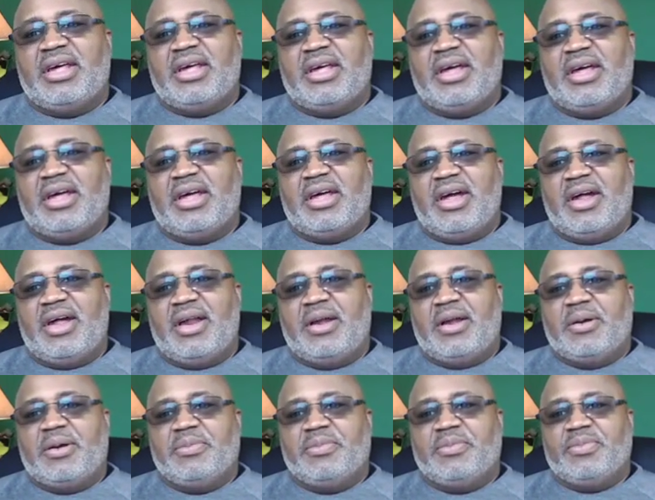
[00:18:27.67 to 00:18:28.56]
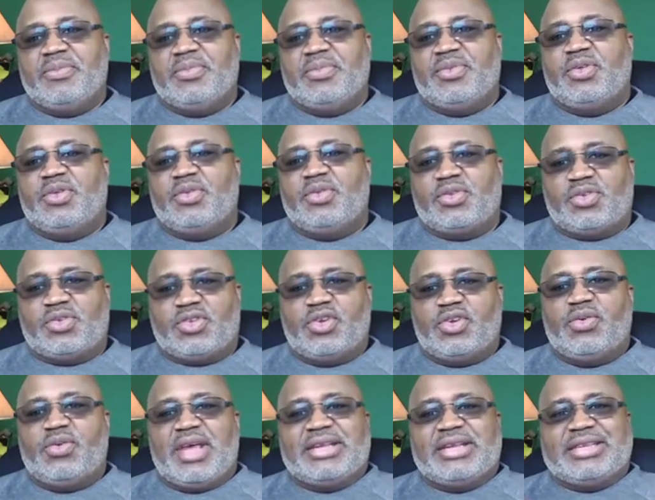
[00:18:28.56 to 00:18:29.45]
um, the two
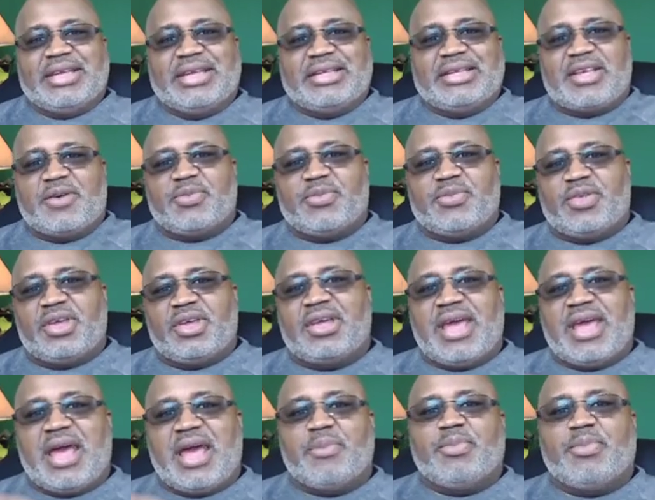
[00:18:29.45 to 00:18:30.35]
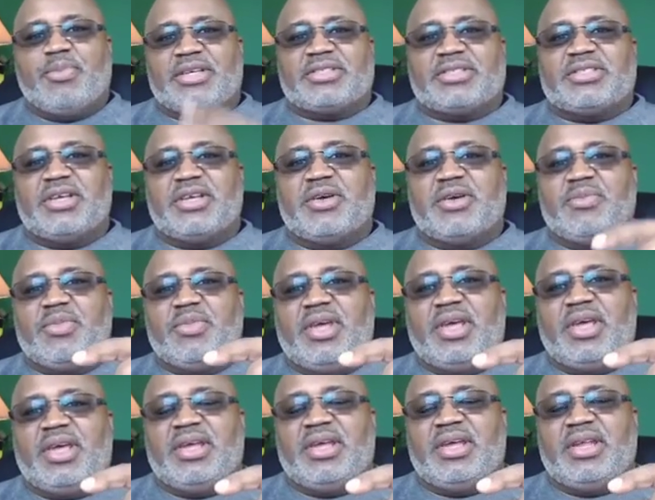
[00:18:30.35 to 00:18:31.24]
that did something, God blessed them
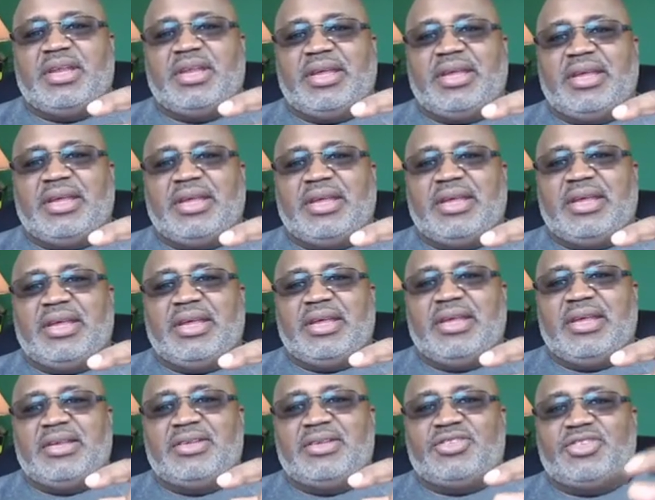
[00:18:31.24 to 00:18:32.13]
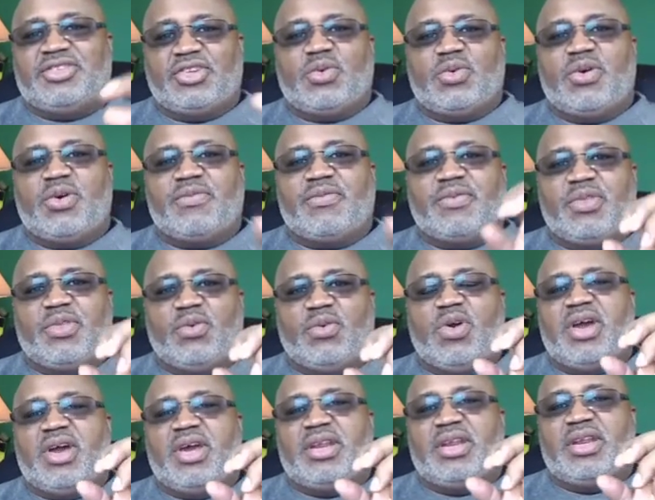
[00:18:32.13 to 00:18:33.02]
and and took the one from the
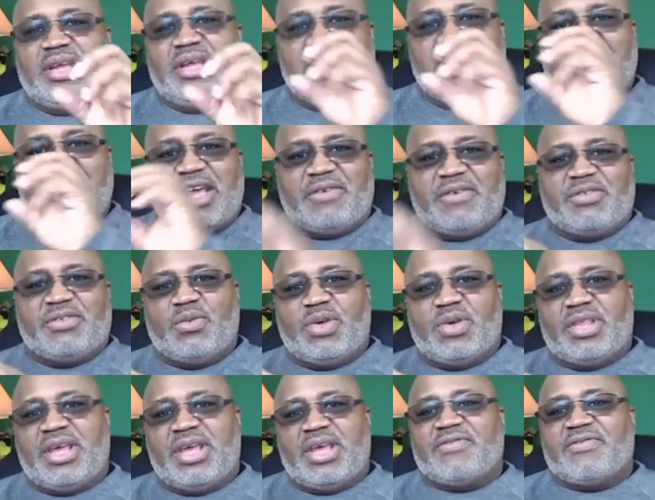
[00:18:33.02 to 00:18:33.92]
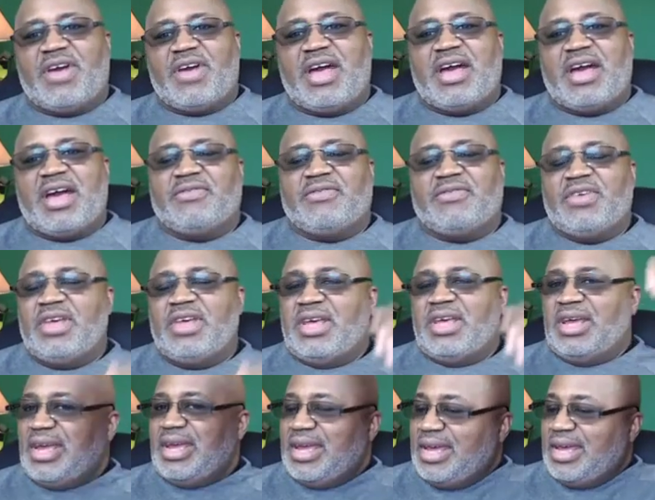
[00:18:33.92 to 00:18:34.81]
one and gave the one that had five
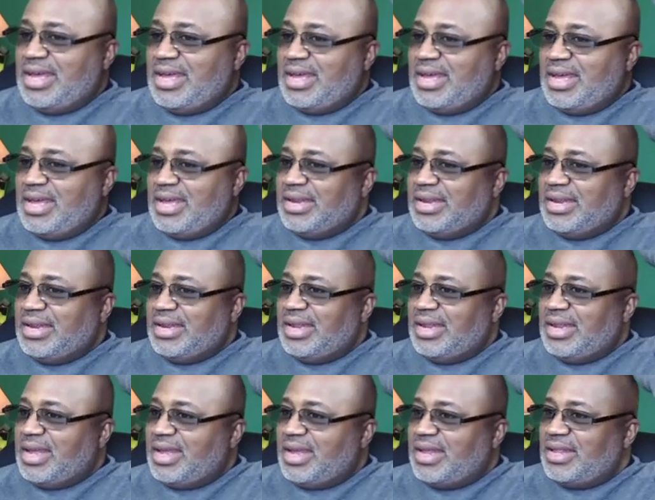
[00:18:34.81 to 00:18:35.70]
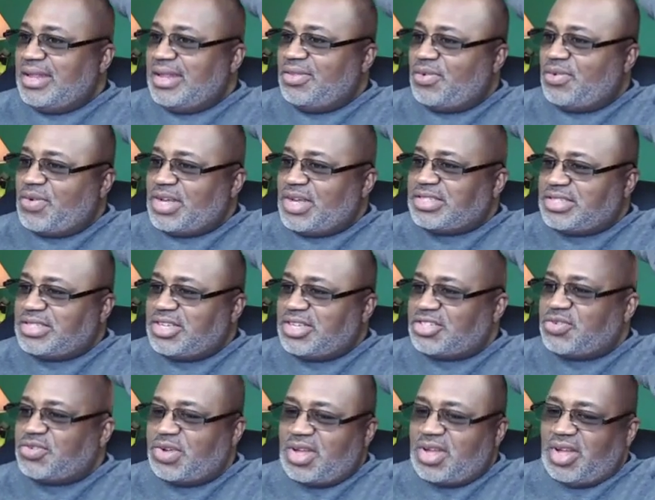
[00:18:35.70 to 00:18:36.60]
and and the rest is
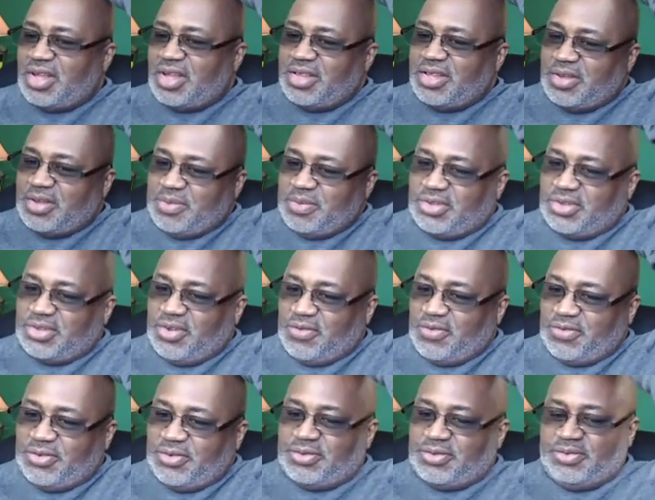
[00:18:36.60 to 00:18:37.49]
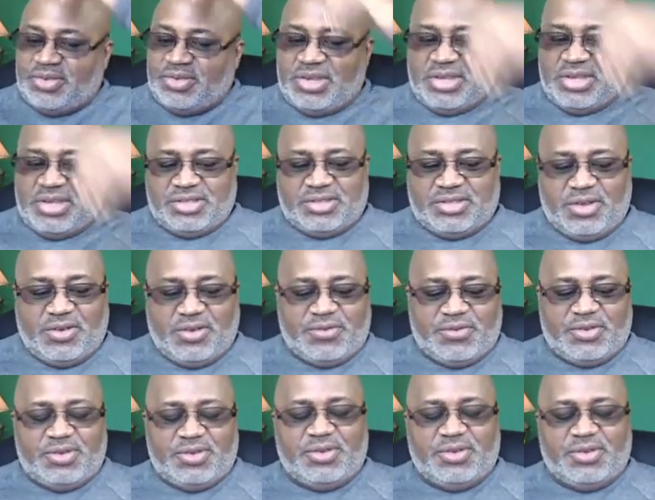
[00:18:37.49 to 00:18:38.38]
history. Calling him a slowful,
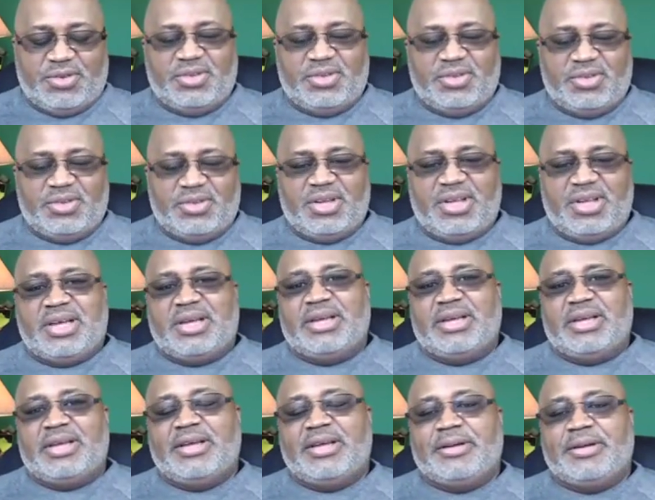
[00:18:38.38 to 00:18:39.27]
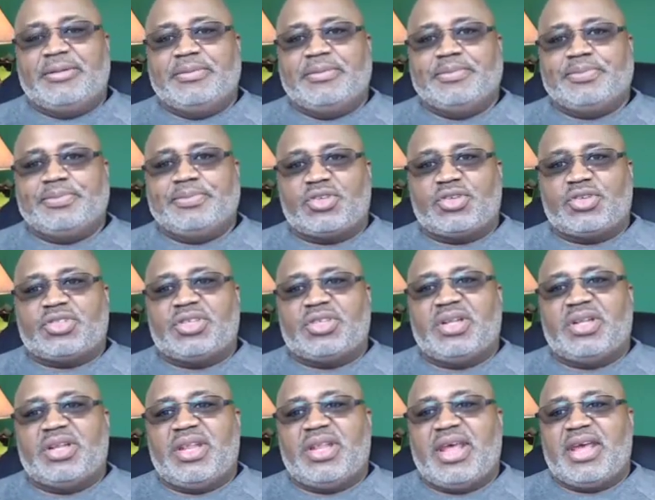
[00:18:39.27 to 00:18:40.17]
slowful uh, um, person,
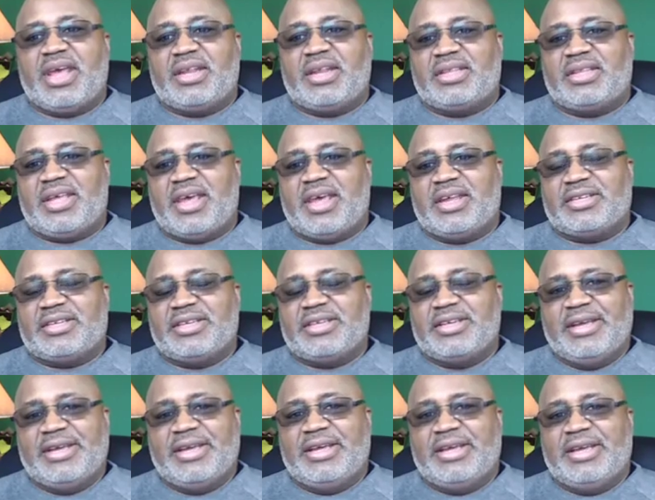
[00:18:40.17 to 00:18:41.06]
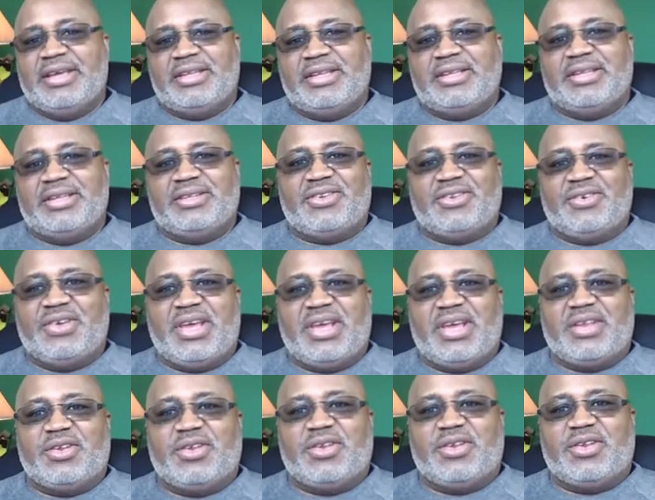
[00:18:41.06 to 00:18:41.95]
and that that he did, you know,
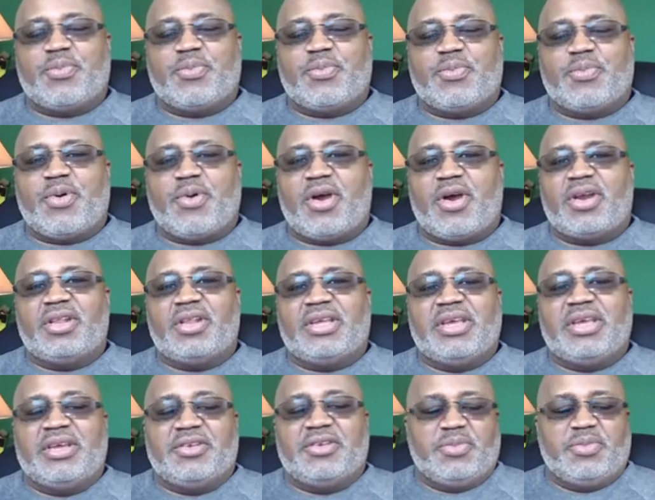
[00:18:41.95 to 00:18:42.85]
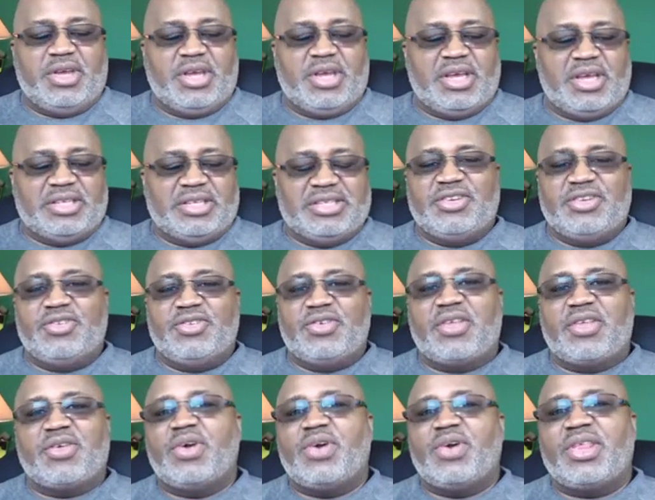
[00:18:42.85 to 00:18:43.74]
he had no part in the kingdom because he didn't do
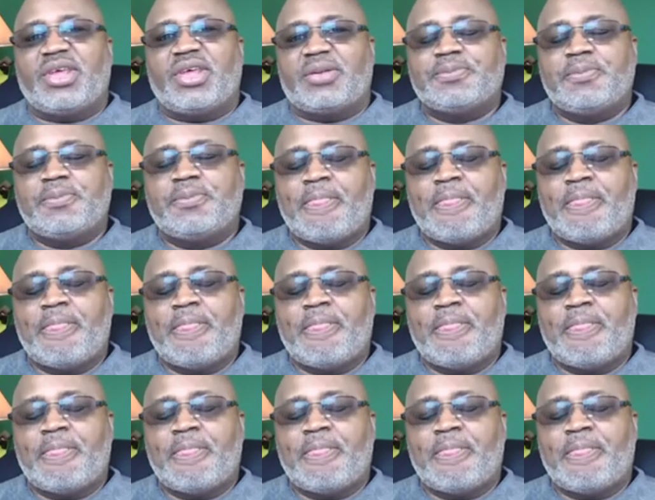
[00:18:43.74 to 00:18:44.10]
nothing with it.